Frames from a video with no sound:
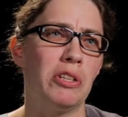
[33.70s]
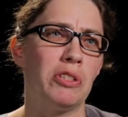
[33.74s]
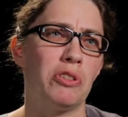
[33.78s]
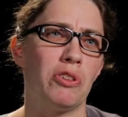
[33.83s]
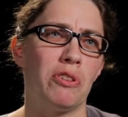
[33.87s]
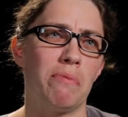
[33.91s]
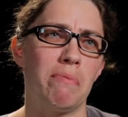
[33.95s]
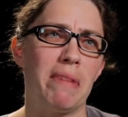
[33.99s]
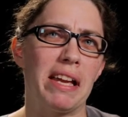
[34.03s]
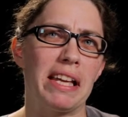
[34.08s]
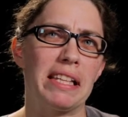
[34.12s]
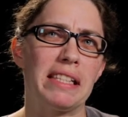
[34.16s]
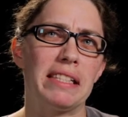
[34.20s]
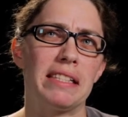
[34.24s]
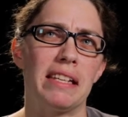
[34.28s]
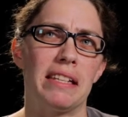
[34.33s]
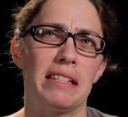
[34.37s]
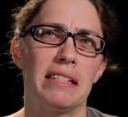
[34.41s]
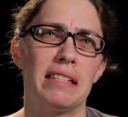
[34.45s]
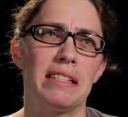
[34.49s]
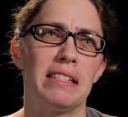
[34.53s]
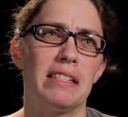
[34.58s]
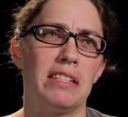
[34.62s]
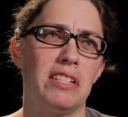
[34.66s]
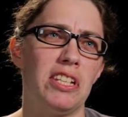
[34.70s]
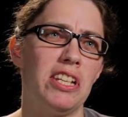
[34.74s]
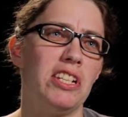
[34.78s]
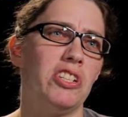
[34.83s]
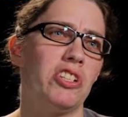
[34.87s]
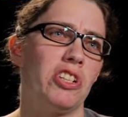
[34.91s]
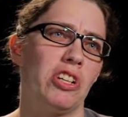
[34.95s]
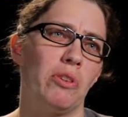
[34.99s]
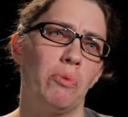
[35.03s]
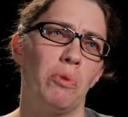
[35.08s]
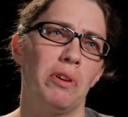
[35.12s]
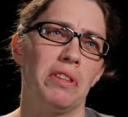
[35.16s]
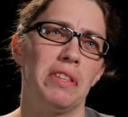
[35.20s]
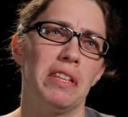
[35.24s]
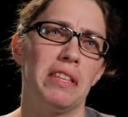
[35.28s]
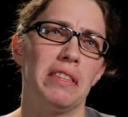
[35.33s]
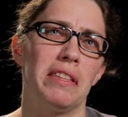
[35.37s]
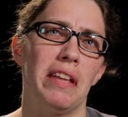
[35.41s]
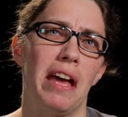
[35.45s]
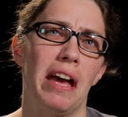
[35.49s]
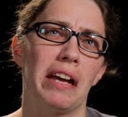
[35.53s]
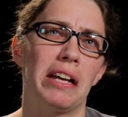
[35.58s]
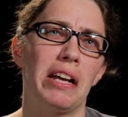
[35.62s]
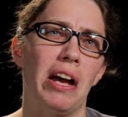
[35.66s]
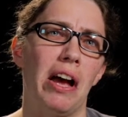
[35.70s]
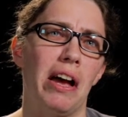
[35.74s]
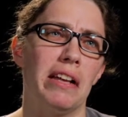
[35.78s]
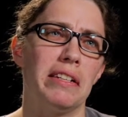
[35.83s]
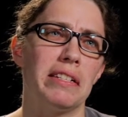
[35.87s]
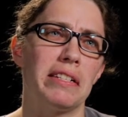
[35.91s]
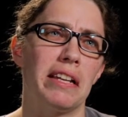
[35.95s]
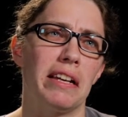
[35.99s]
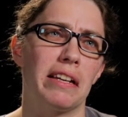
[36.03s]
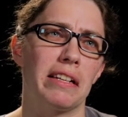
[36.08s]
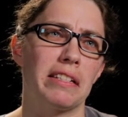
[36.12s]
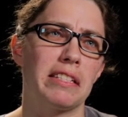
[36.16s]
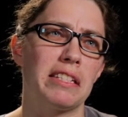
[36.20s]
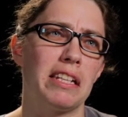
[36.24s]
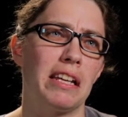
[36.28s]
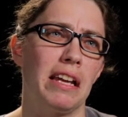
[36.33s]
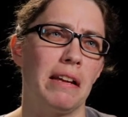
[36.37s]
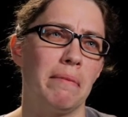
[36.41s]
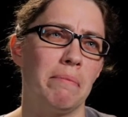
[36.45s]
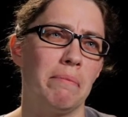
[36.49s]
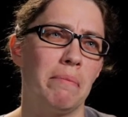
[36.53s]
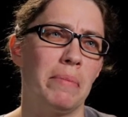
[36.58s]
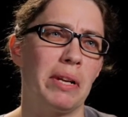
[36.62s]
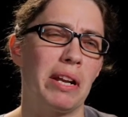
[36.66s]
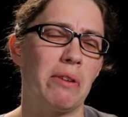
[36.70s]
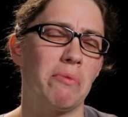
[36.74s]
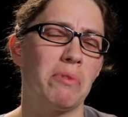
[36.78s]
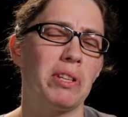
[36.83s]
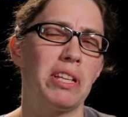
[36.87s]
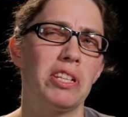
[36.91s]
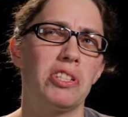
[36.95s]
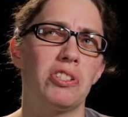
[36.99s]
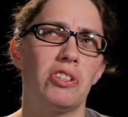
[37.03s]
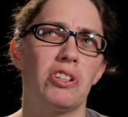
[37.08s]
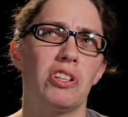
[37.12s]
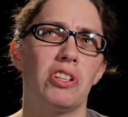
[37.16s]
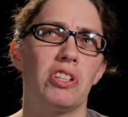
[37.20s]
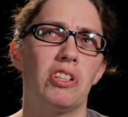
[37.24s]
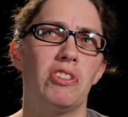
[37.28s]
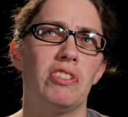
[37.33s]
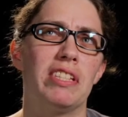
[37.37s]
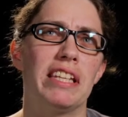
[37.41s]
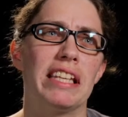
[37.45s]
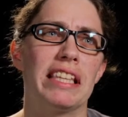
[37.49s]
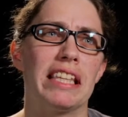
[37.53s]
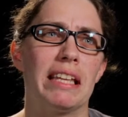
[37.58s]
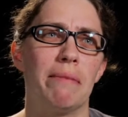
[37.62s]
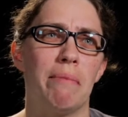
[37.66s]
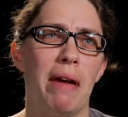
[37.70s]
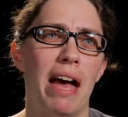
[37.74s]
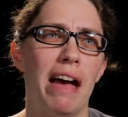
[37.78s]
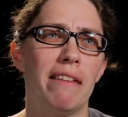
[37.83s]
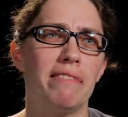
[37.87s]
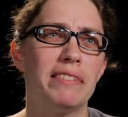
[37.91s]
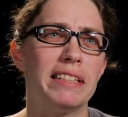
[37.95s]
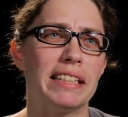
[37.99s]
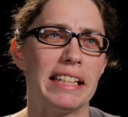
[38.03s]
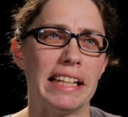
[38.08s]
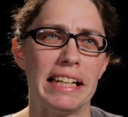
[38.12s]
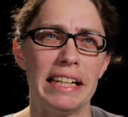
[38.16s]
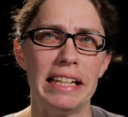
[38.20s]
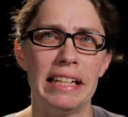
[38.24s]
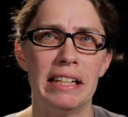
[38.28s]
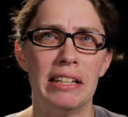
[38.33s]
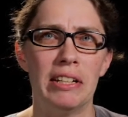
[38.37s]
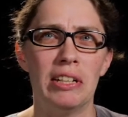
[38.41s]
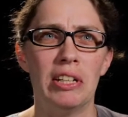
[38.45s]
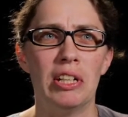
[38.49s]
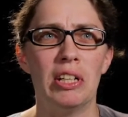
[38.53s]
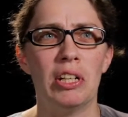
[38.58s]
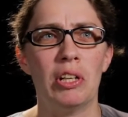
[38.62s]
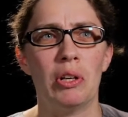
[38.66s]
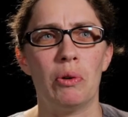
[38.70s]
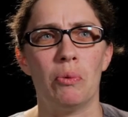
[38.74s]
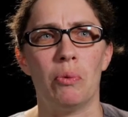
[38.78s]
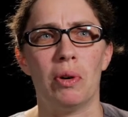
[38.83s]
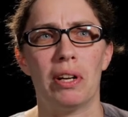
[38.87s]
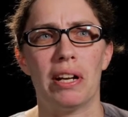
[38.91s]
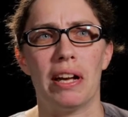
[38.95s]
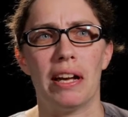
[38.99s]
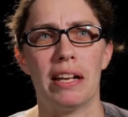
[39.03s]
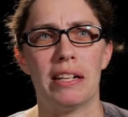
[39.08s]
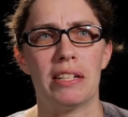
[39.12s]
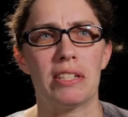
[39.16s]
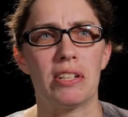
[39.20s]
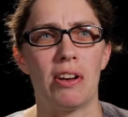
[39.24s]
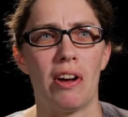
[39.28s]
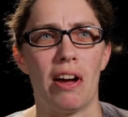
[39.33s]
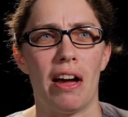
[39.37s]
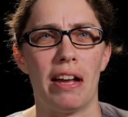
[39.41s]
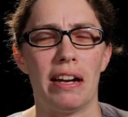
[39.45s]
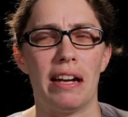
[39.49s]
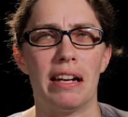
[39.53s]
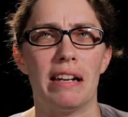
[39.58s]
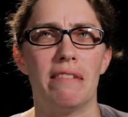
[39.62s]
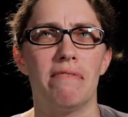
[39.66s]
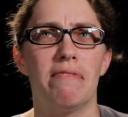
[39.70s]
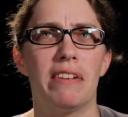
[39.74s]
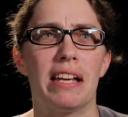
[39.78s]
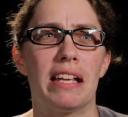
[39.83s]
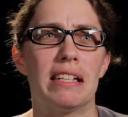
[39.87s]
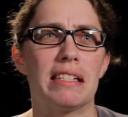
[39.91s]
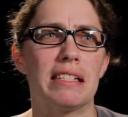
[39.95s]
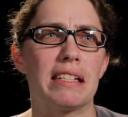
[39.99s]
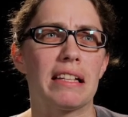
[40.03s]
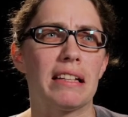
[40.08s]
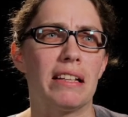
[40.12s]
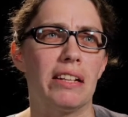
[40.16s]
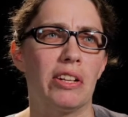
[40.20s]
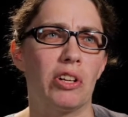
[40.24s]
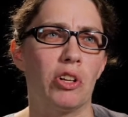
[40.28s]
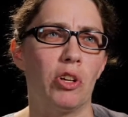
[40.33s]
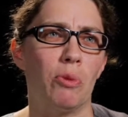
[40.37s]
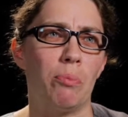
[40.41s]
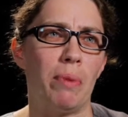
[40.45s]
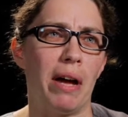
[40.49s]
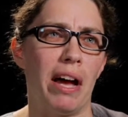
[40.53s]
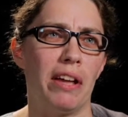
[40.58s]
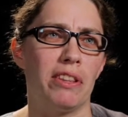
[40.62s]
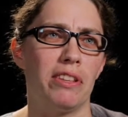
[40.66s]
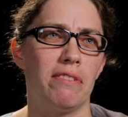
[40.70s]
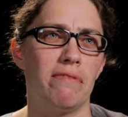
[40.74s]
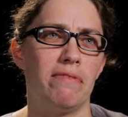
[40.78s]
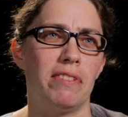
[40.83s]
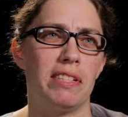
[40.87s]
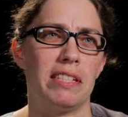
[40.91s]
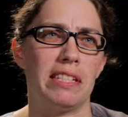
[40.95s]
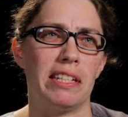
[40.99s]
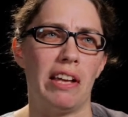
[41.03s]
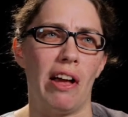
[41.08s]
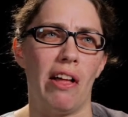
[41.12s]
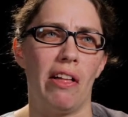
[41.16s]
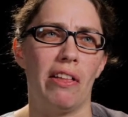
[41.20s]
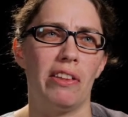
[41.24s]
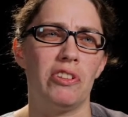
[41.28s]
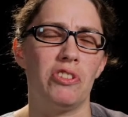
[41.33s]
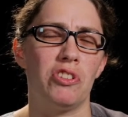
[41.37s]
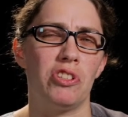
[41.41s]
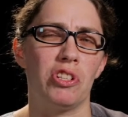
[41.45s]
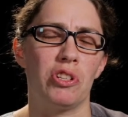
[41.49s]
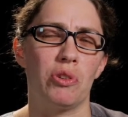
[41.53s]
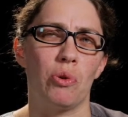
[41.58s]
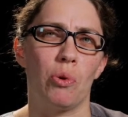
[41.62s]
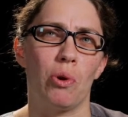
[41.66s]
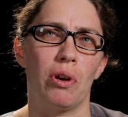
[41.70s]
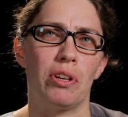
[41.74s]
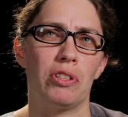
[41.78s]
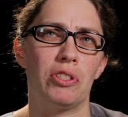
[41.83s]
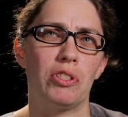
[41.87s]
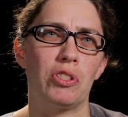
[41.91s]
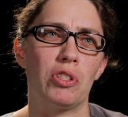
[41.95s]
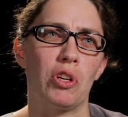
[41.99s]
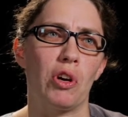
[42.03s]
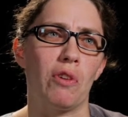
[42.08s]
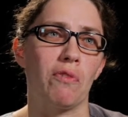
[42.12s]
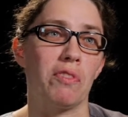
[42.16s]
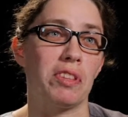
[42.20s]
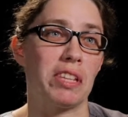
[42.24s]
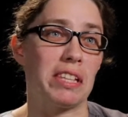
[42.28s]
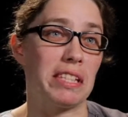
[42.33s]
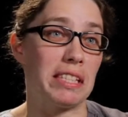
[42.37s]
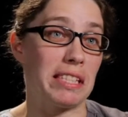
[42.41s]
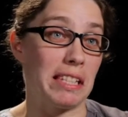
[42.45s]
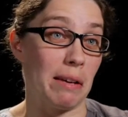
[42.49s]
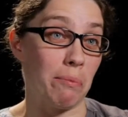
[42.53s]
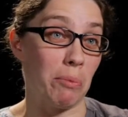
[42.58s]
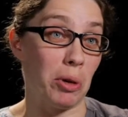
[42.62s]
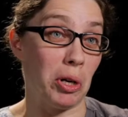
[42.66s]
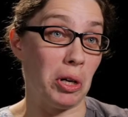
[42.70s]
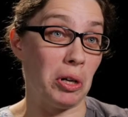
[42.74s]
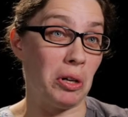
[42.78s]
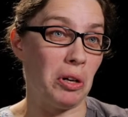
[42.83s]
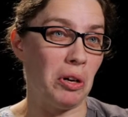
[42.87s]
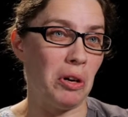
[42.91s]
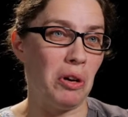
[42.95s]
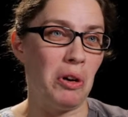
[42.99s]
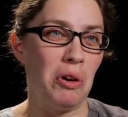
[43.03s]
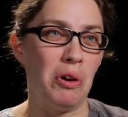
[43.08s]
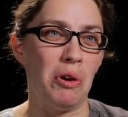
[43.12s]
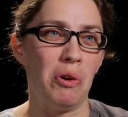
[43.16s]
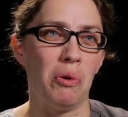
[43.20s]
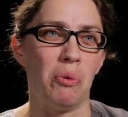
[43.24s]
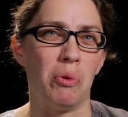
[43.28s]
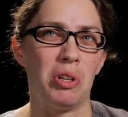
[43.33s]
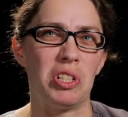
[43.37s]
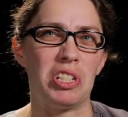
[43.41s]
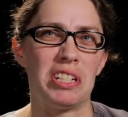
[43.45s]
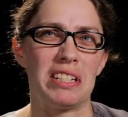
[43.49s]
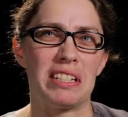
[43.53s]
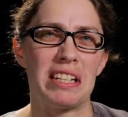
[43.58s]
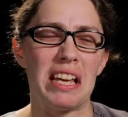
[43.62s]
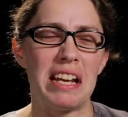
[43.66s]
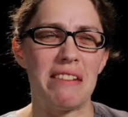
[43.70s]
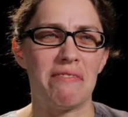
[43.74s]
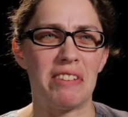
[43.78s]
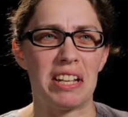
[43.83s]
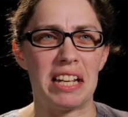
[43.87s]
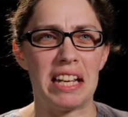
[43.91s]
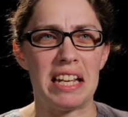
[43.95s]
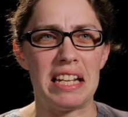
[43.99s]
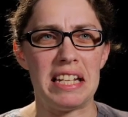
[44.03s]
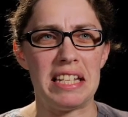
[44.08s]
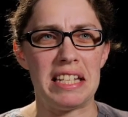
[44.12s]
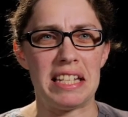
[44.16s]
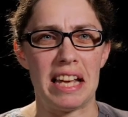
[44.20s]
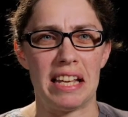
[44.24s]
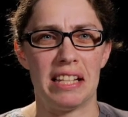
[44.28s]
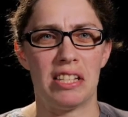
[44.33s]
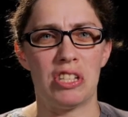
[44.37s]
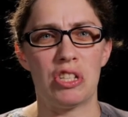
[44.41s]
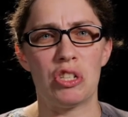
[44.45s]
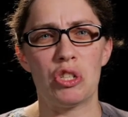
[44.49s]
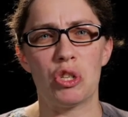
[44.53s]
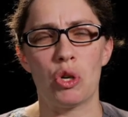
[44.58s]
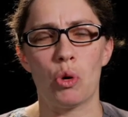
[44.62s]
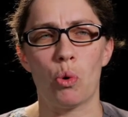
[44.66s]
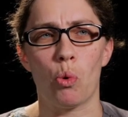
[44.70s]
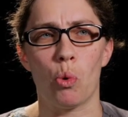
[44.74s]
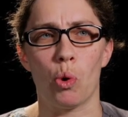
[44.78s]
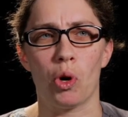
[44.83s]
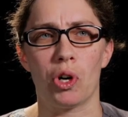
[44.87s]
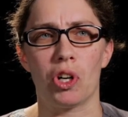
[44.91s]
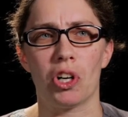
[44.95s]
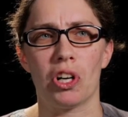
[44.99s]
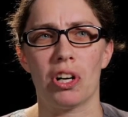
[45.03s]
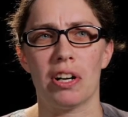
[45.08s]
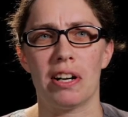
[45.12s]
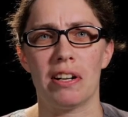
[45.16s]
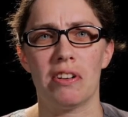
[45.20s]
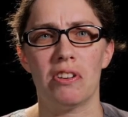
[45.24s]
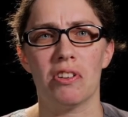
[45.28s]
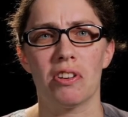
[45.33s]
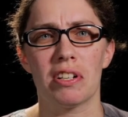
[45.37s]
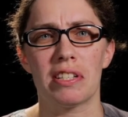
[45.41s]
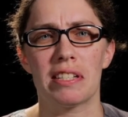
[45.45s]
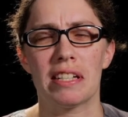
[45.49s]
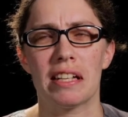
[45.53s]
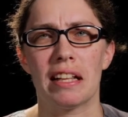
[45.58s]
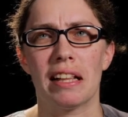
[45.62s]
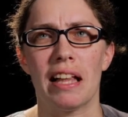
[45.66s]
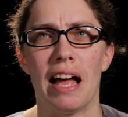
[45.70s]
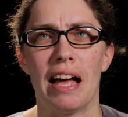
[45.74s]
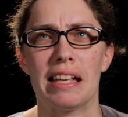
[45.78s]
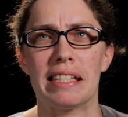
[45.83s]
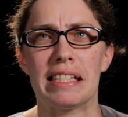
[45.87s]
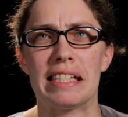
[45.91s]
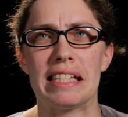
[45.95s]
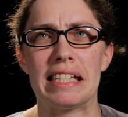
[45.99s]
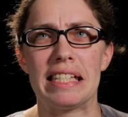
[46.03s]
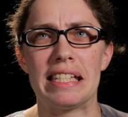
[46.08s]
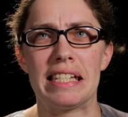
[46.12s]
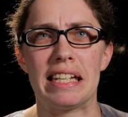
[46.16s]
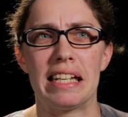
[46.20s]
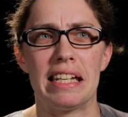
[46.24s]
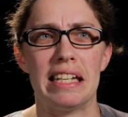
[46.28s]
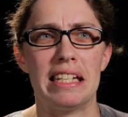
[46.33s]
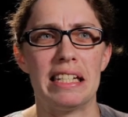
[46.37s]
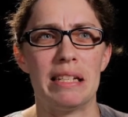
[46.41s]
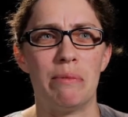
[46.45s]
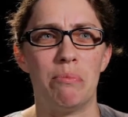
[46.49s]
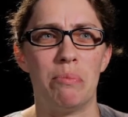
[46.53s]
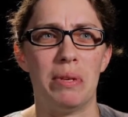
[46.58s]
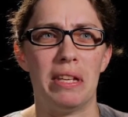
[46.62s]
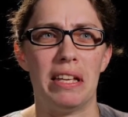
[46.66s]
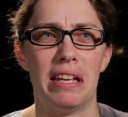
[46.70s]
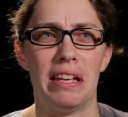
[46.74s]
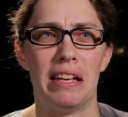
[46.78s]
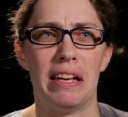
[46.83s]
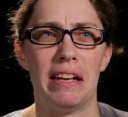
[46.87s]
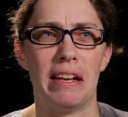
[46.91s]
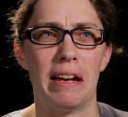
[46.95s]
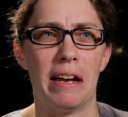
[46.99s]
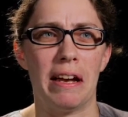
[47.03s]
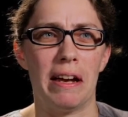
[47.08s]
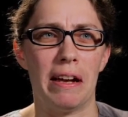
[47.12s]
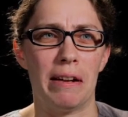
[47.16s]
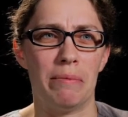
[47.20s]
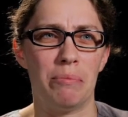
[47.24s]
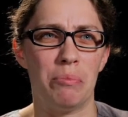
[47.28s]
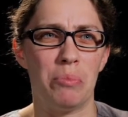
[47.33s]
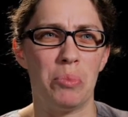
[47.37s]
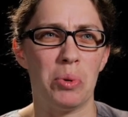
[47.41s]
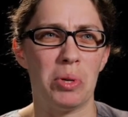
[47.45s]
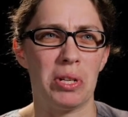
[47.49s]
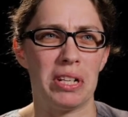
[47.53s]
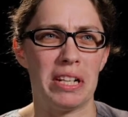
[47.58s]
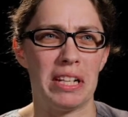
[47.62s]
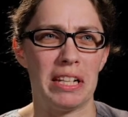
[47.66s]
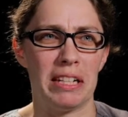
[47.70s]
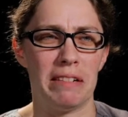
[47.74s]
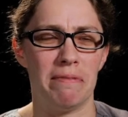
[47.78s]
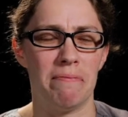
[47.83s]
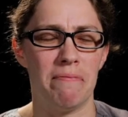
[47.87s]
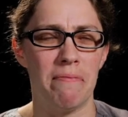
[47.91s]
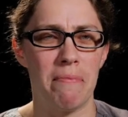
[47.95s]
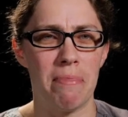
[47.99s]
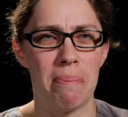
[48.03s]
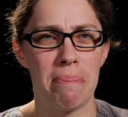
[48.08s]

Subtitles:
So it makes sense to teach it within that context. But I really started using them heavily when I taught an advanced clinical pathophysiology course over the summer, which is kind of a condensed quarter, and nursing classes tend to be pretty